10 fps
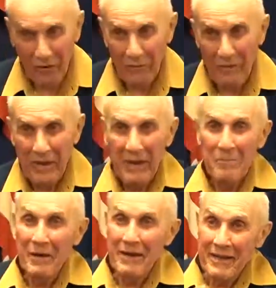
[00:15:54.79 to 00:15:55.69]
for him.
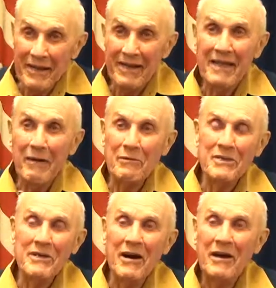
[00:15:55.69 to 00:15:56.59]
But that
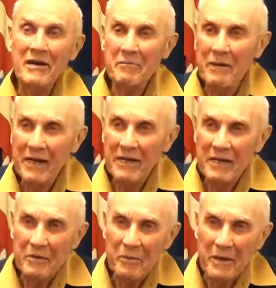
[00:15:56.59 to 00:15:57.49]
was the kind of
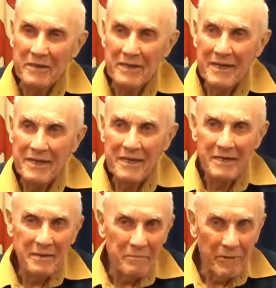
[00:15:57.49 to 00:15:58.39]
man he was.
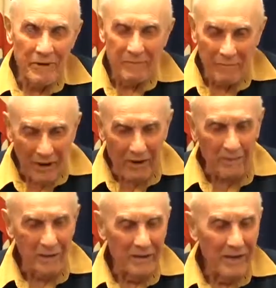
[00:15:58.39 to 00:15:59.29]
He didn't
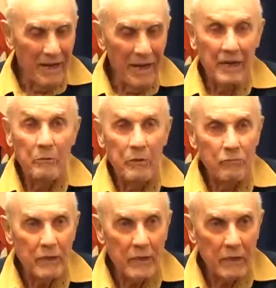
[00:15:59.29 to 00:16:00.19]
mind it. And he
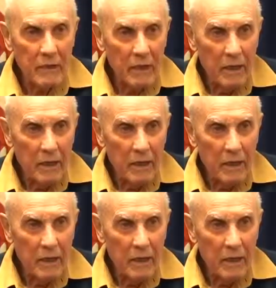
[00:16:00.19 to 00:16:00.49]
would read